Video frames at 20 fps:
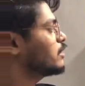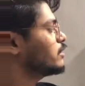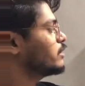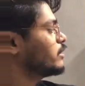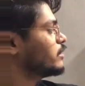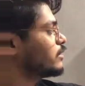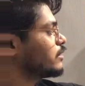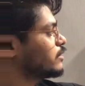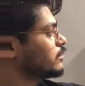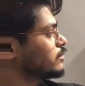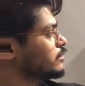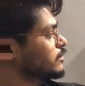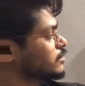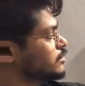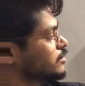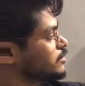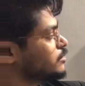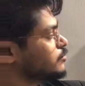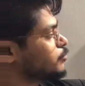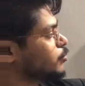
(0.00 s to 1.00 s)
This
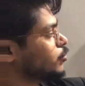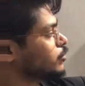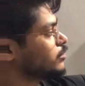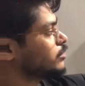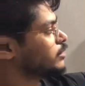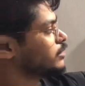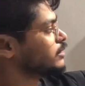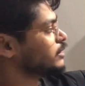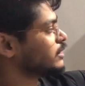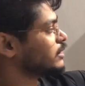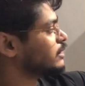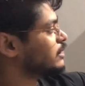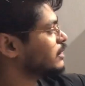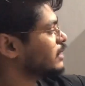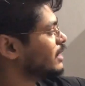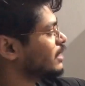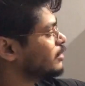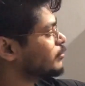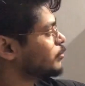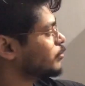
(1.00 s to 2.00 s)
is both the
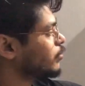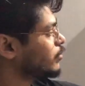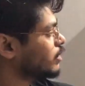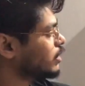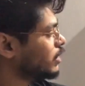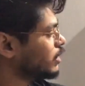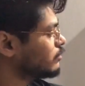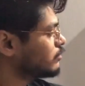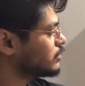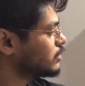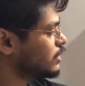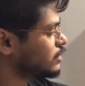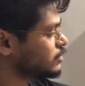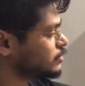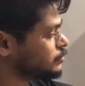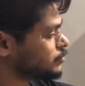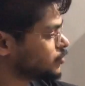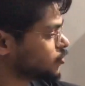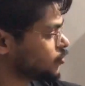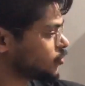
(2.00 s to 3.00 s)
trachea and bronchi, which has
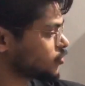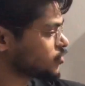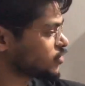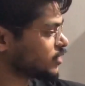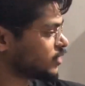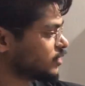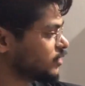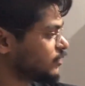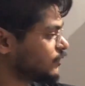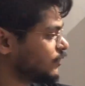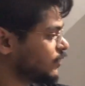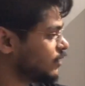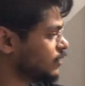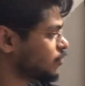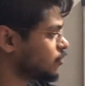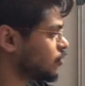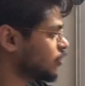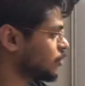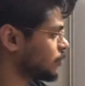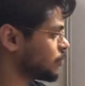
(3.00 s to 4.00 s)
pseudostratified
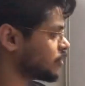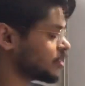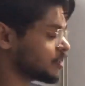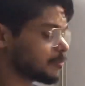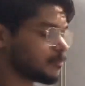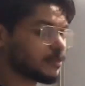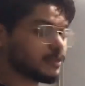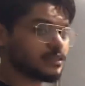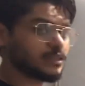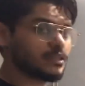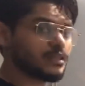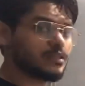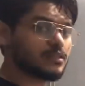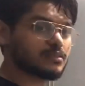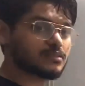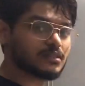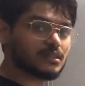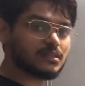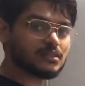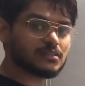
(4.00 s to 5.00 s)
columnar epithelial
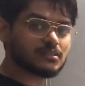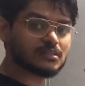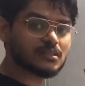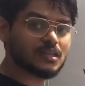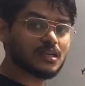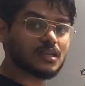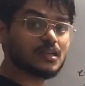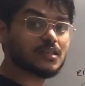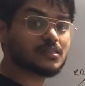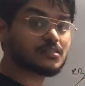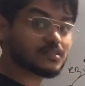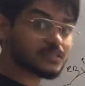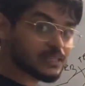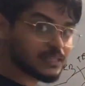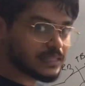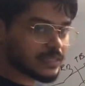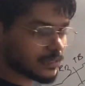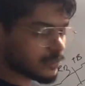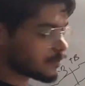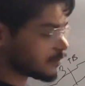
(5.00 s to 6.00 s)
cells
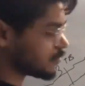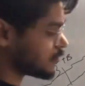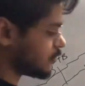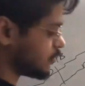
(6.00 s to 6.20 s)
ciliated.